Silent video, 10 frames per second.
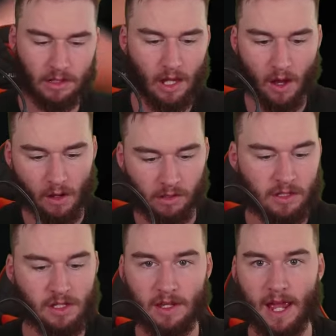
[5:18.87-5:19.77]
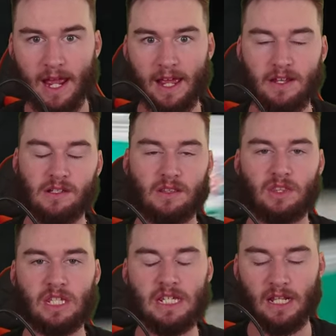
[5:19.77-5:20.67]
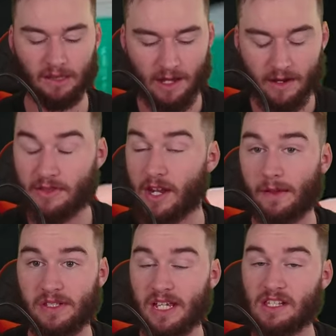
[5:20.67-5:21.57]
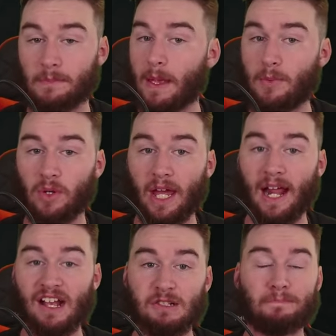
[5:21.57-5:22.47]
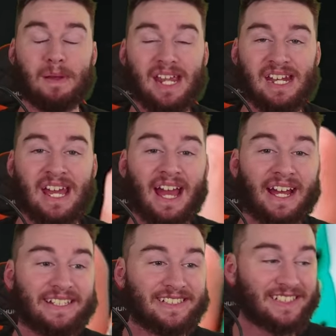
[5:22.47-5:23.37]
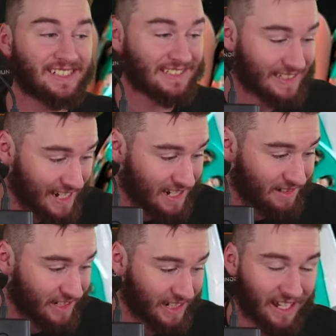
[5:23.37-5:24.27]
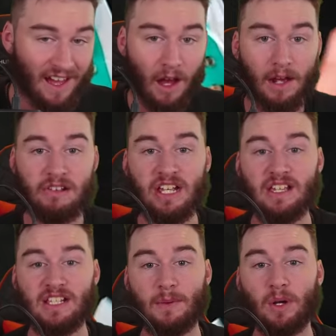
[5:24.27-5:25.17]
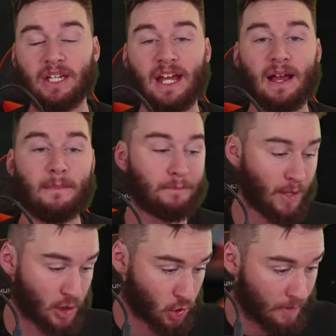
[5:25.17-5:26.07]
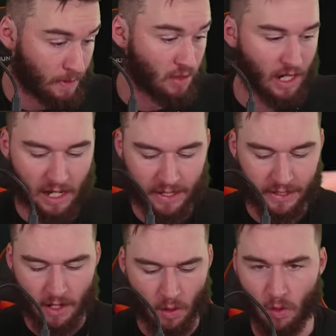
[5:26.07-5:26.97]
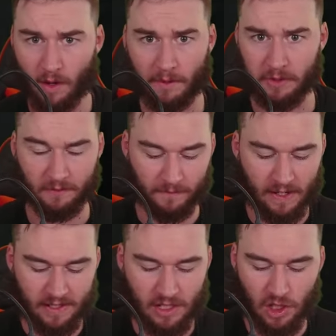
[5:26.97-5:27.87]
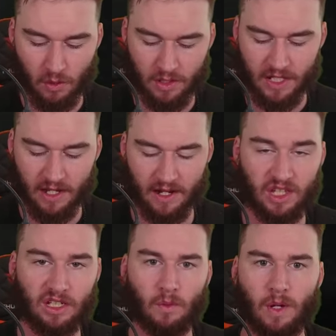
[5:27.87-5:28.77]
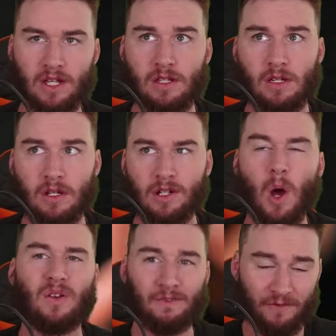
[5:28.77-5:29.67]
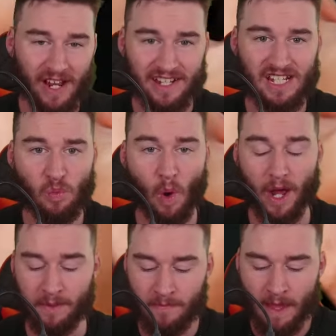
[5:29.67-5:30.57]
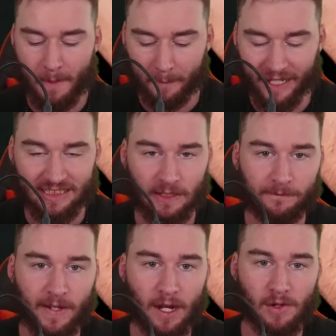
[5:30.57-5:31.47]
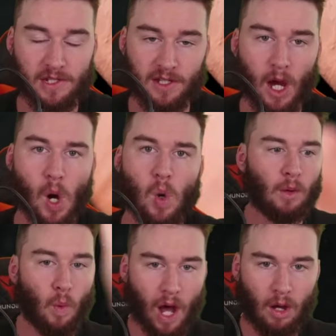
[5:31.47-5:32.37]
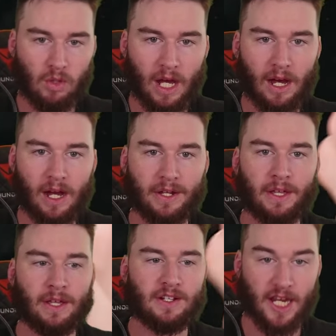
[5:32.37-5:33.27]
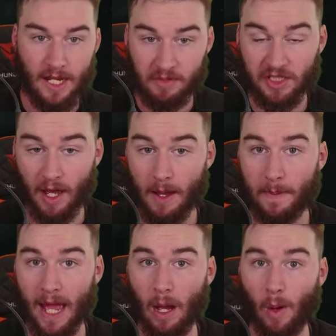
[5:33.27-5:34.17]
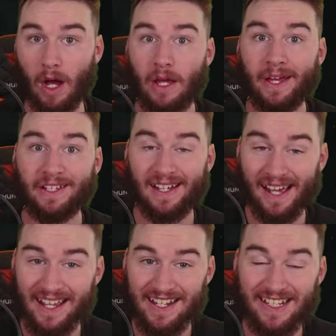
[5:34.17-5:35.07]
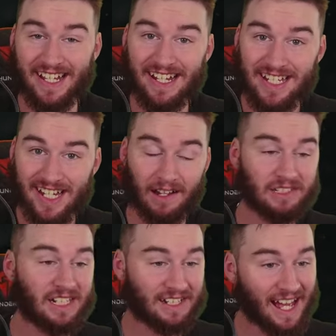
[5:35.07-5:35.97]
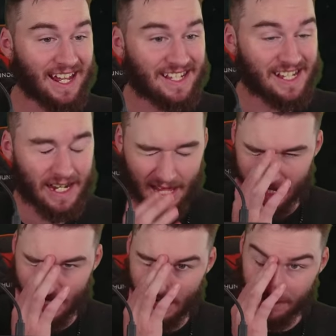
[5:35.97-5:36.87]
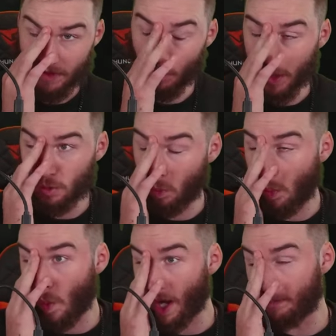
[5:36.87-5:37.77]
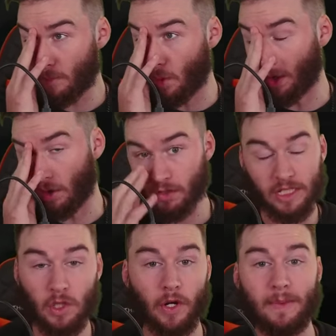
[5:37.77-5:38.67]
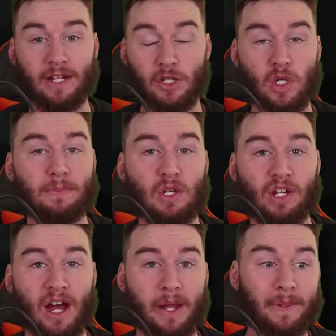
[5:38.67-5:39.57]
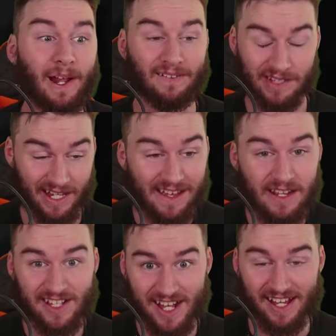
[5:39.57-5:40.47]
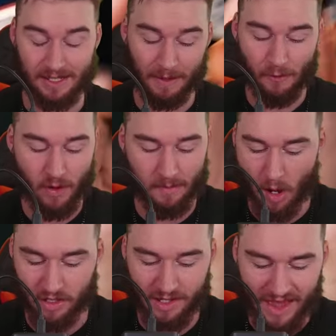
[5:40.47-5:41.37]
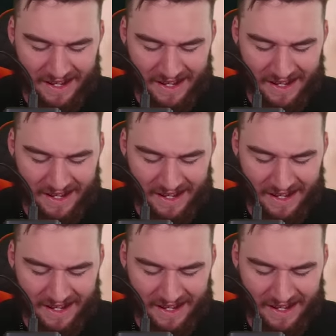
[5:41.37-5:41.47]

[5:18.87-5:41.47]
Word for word: the odds and the luck that I've seen some people get has been astounding. I've seen someone get um, a tribute card, or it was a fantasy duos card, I think it was. No, it was fantasy one, best and fairest gold, wild card, team star power, case hit. I've seen a case hit, and it was one more. It honestly could have been a tribute card, but I've seen six before in a box, and that